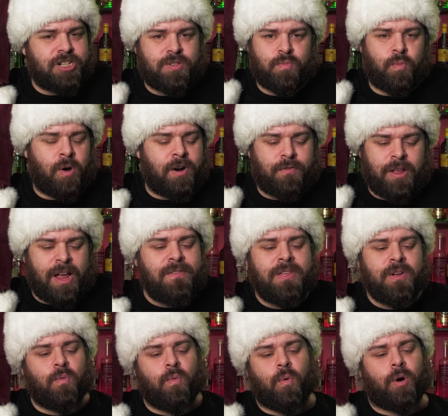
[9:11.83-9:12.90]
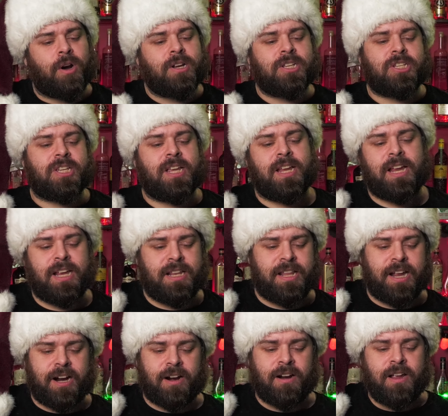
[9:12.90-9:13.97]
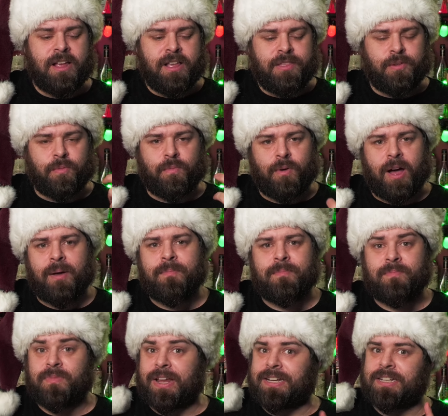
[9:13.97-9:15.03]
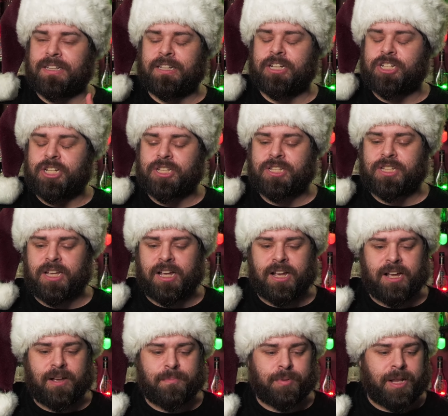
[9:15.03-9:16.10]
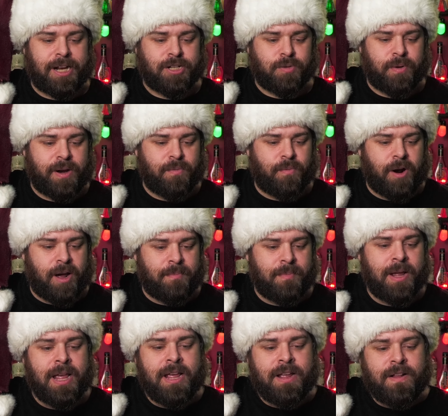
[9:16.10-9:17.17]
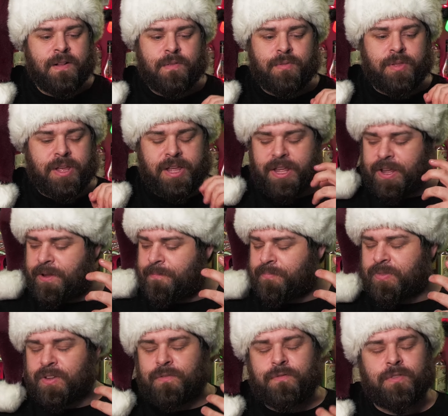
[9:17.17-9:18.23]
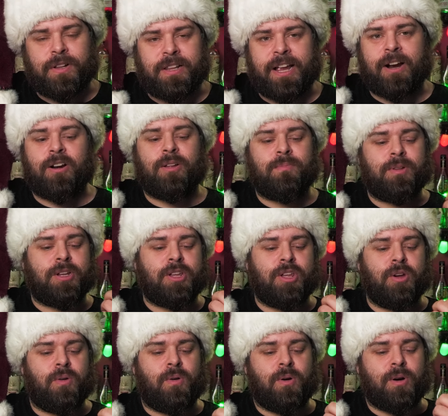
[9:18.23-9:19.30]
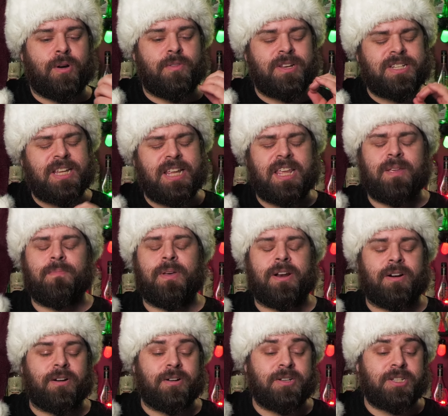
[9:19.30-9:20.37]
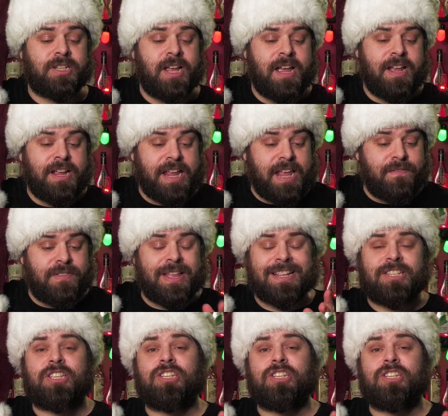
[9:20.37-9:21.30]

just wonderful. Everything works in there. The rum, that delicious Plantaray rum, the falernum liqueur, the tiki bitters, even that